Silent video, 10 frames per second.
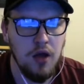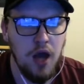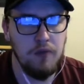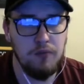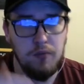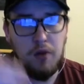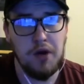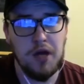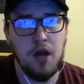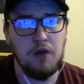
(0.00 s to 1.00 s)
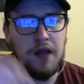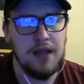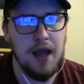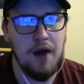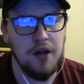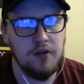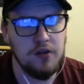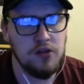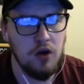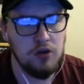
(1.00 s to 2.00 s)
And Mourinho then carrying the
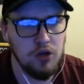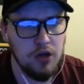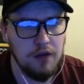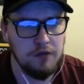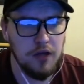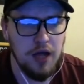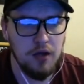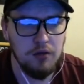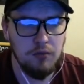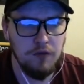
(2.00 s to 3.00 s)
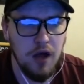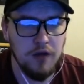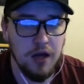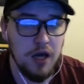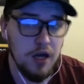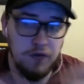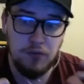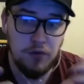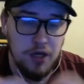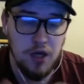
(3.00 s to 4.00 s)
torch on after that, without a doubt. And I think
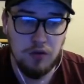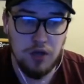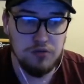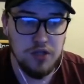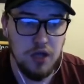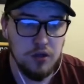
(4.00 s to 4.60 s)
Mourinho knows that.